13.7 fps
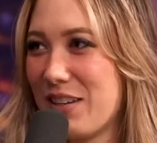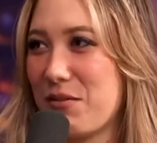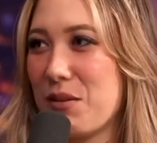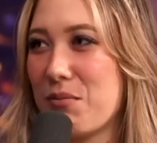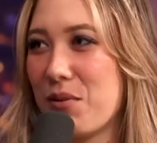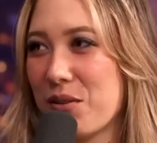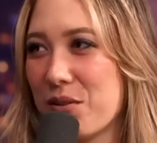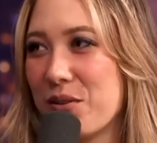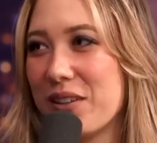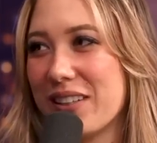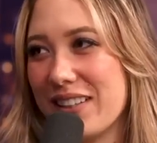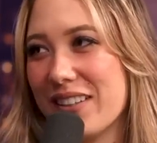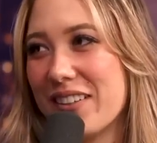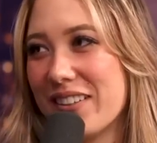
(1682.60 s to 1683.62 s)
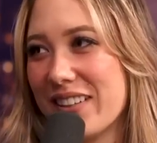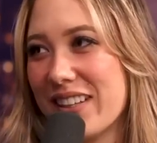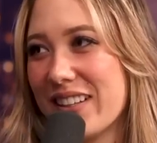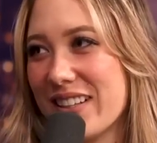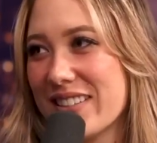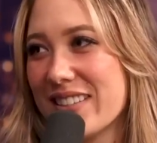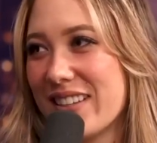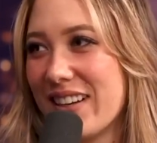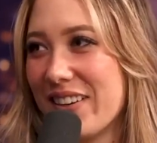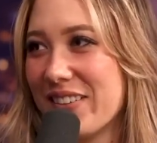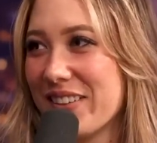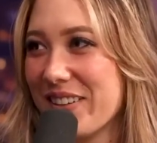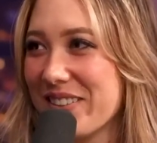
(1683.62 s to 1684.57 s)
I think we both quickly learned that that's
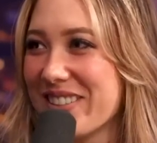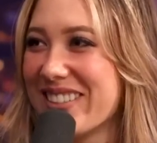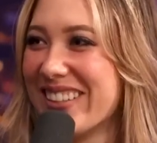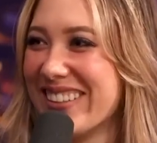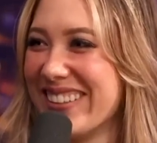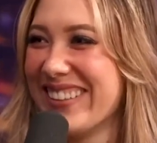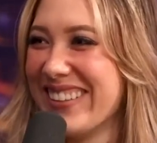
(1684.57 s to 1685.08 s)
not how it goes.